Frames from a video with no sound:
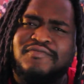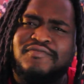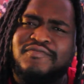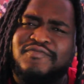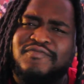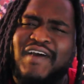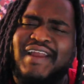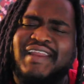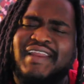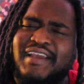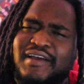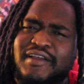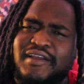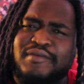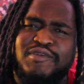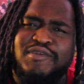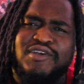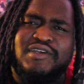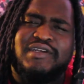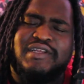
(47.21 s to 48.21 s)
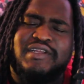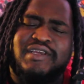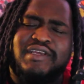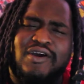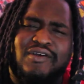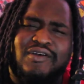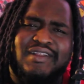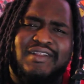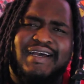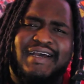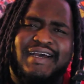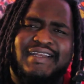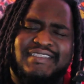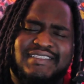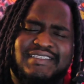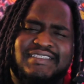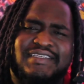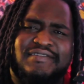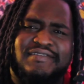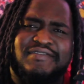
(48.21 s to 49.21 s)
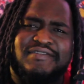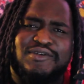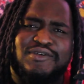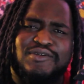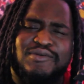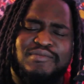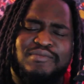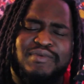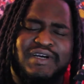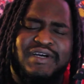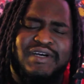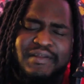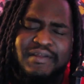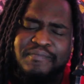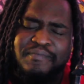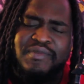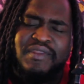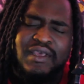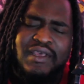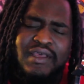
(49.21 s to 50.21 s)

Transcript: finding a community online is difficult, but